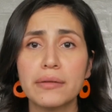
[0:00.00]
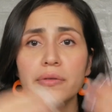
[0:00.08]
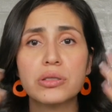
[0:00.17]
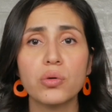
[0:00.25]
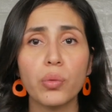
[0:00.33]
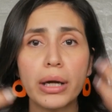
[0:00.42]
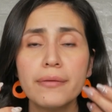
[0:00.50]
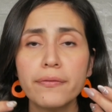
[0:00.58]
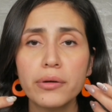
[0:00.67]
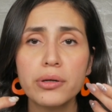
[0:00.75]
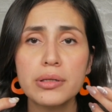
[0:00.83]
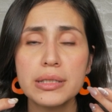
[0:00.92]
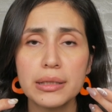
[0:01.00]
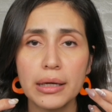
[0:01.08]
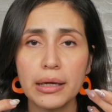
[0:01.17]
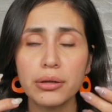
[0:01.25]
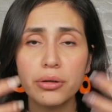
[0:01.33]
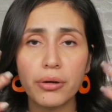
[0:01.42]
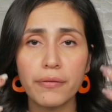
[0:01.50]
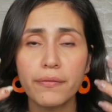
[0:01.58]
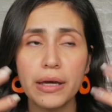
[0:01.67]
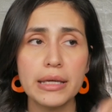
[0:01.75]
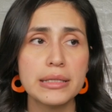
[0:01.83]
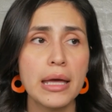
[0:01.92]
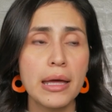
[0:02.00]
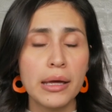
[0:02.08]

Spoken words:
If it's great for your skin or your face,